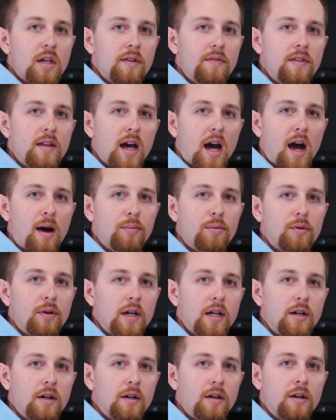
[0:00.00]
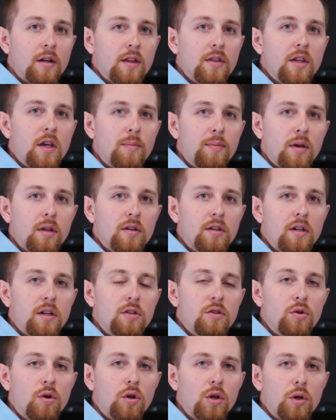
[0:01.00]
to give the operator the
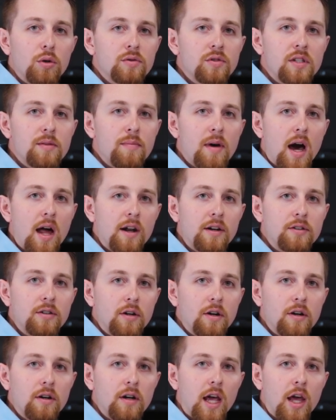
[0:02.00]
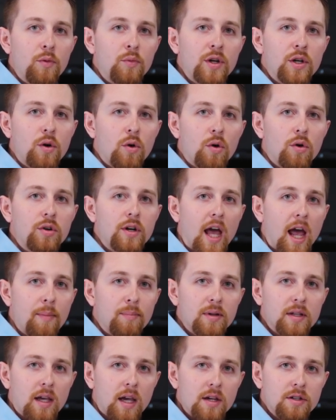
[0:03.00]
ability to closely monitor and record
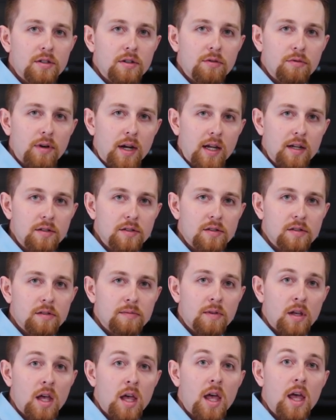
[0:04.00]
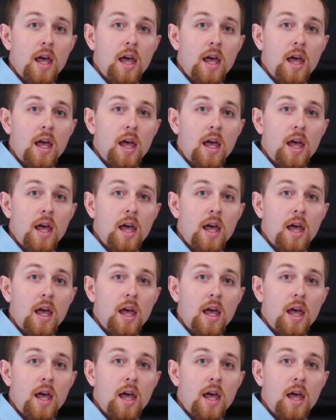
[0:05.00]
application rates.